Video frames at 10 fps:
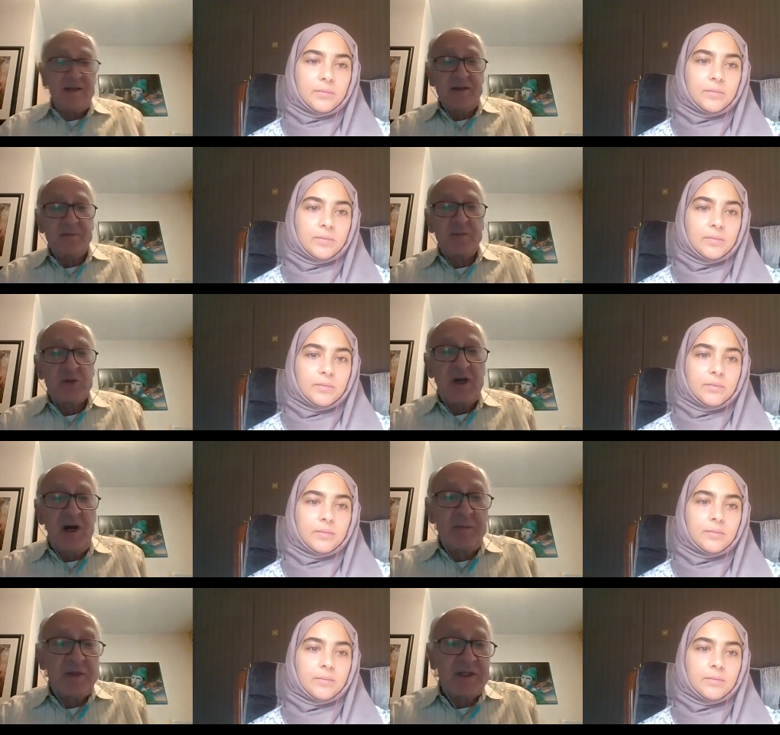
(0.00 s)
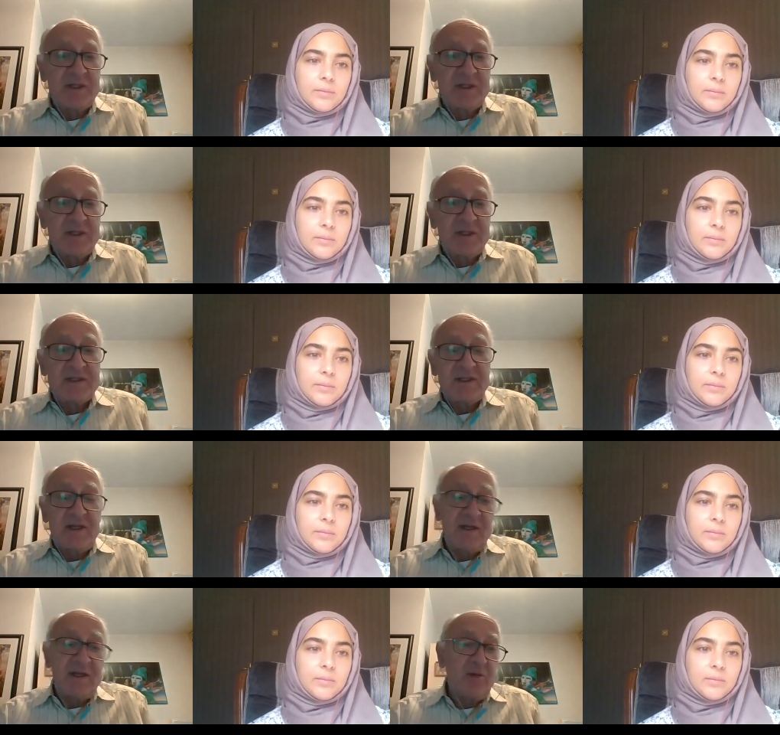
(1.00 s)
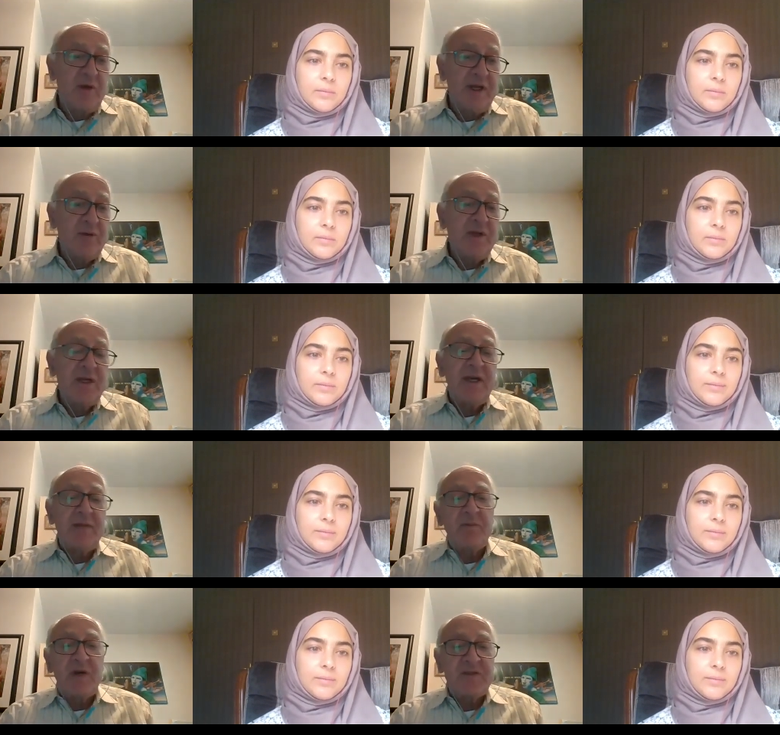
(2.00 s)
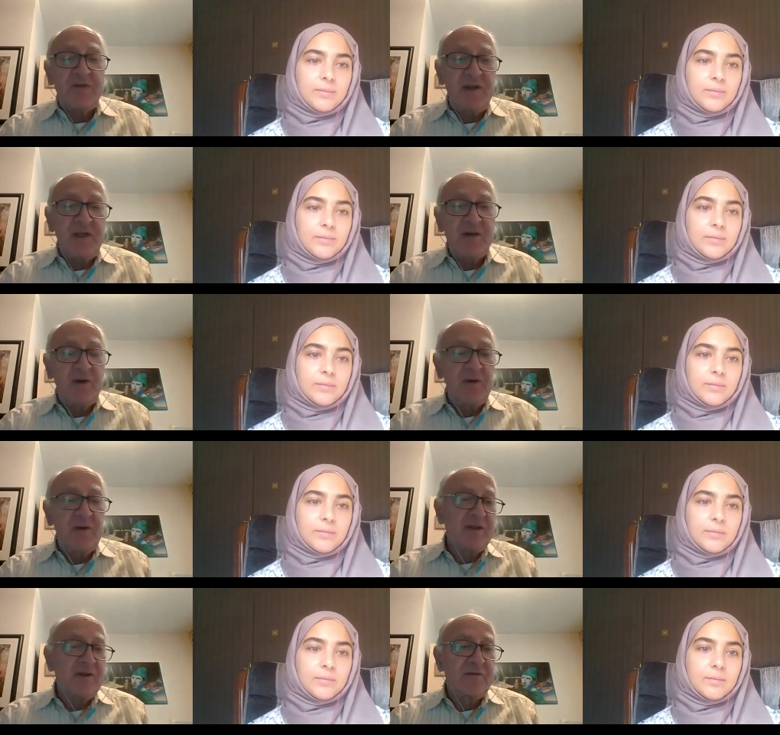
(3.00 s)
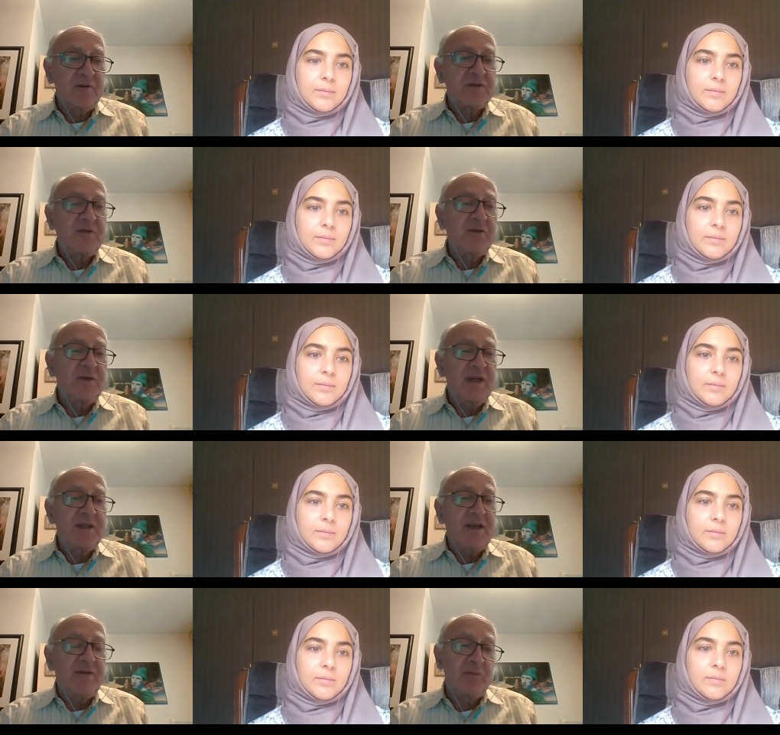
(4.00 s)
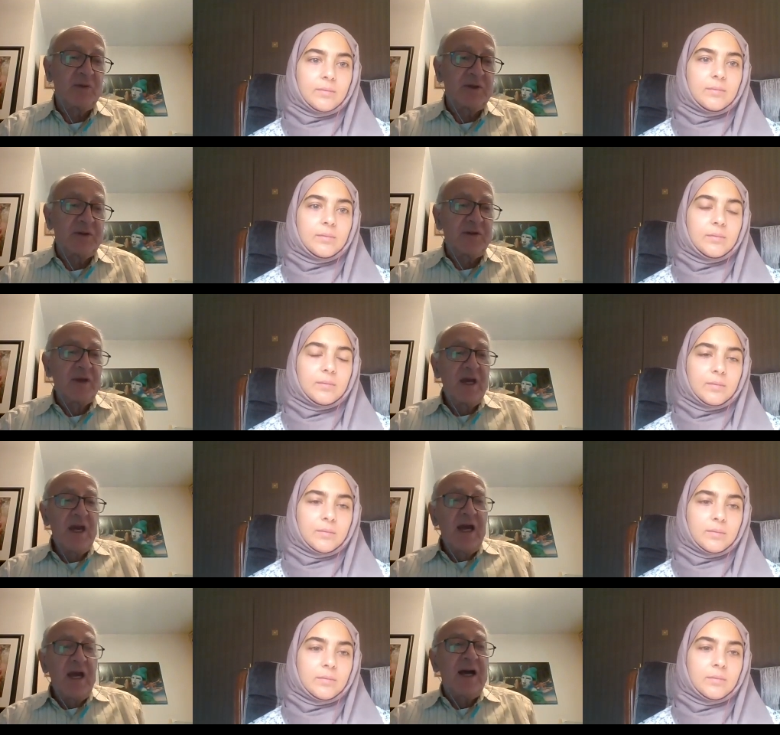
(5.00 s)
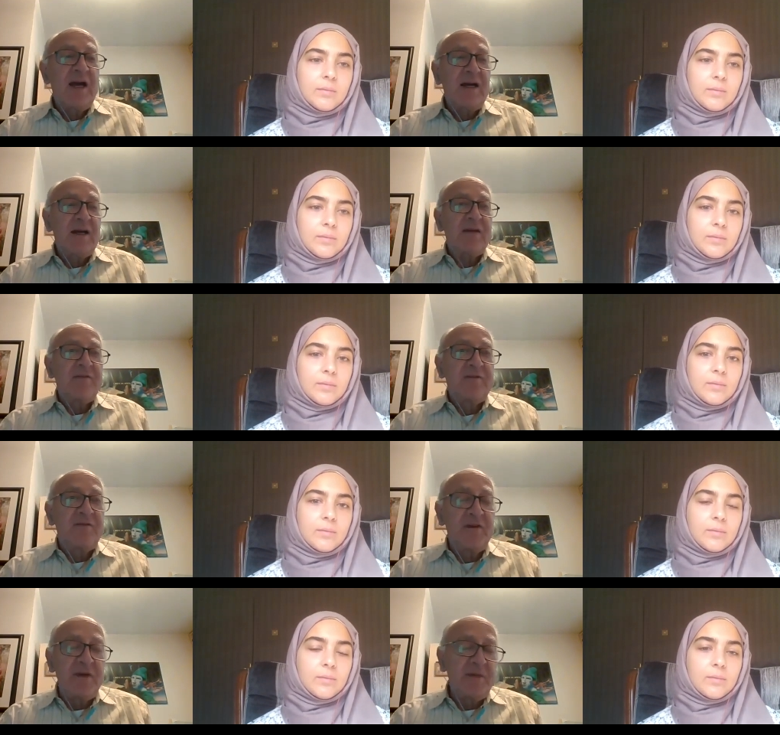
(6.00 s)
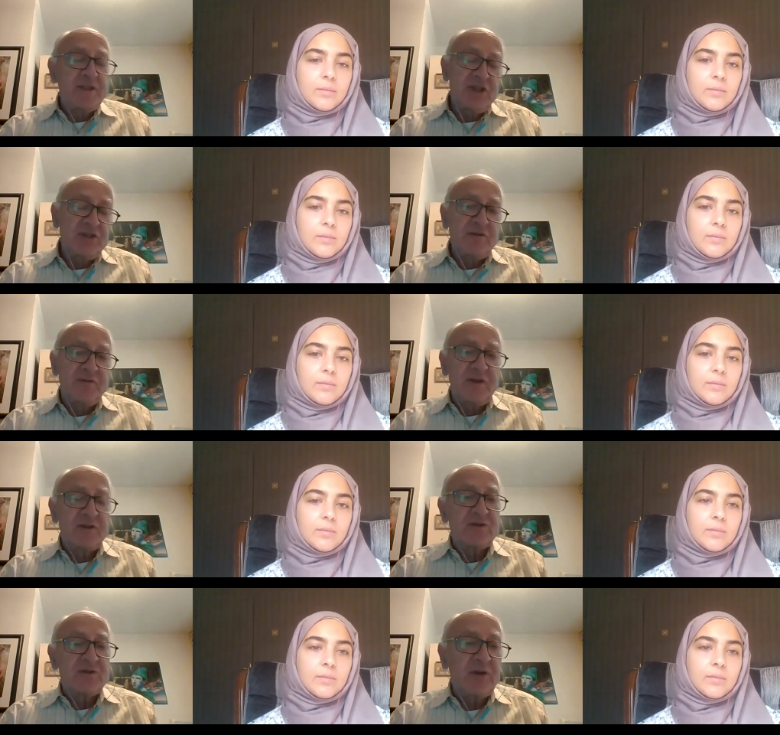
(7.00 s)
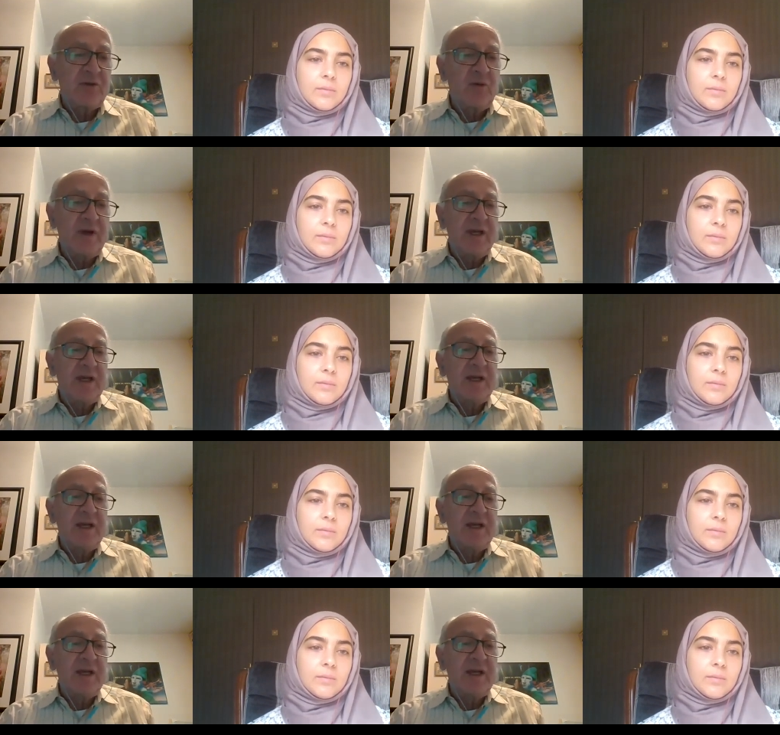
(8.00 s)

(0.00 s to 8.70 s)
Speaker 1: the most common is the way we get breastfeeding going in the first few days after birth. very much interferes with the way